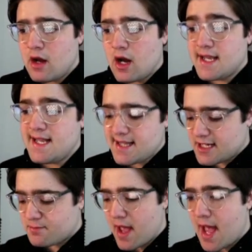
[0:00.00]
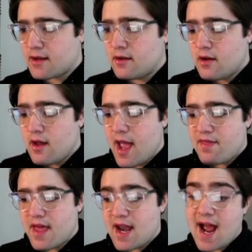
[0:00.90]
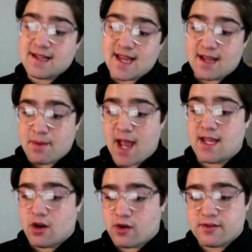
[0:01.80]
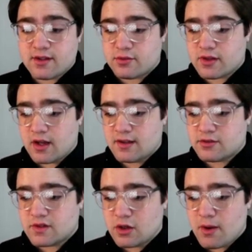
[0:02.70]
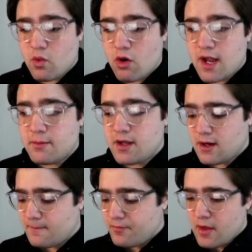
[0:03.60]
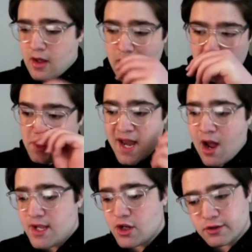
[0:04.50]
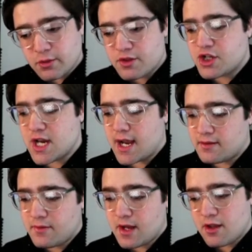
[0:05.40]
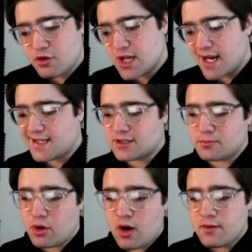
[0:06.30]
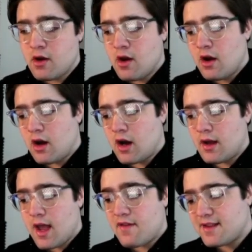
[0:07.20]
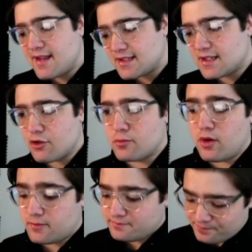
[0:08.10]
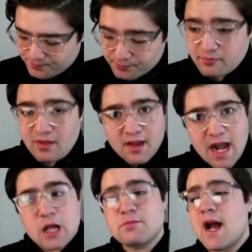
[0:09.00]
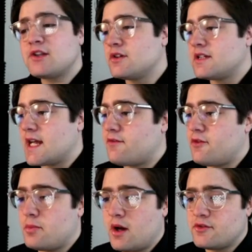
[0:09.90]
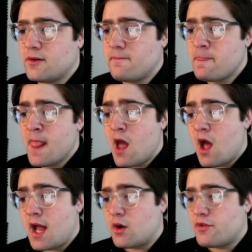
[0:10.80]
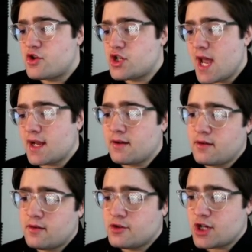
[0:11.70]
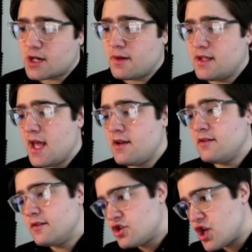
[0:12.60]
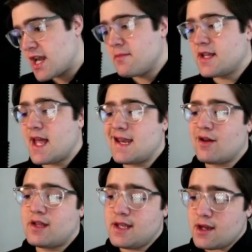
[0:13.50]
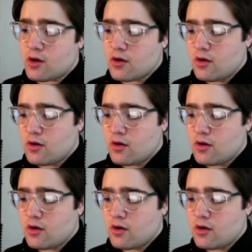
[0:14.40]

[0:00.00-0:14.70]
He takes back, and then I take back here. This was a little bit worrying me here. But now he goes in with check. Another check, takes a pawn, and then takes another pawn. Now it's my turn to take a few pawns here. I go with check. Check him again. Check him again. Now here,